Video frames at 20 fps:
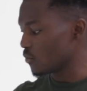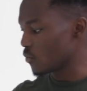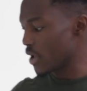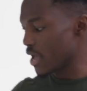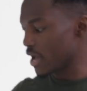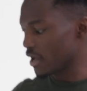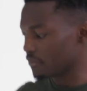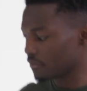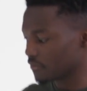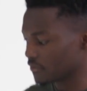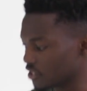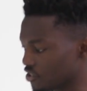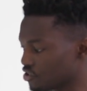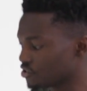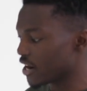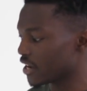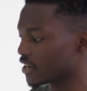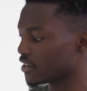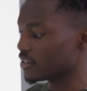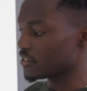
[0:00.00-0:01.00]
we have the
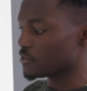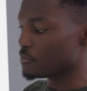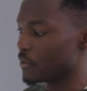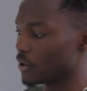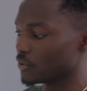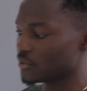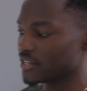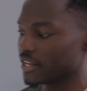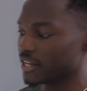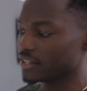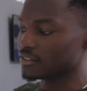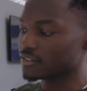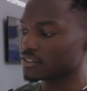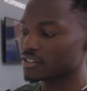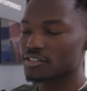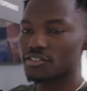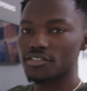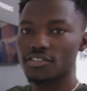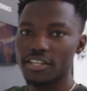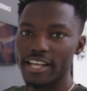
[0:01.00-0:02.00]
trackers built in
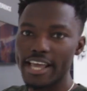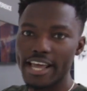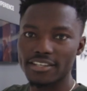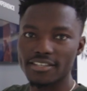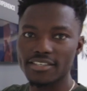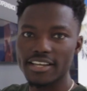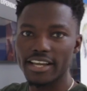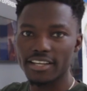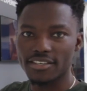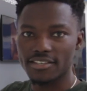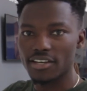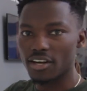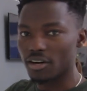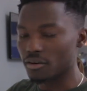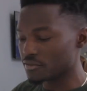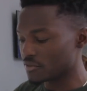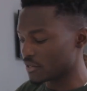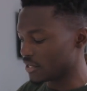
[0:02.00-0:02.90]
to the headset itself.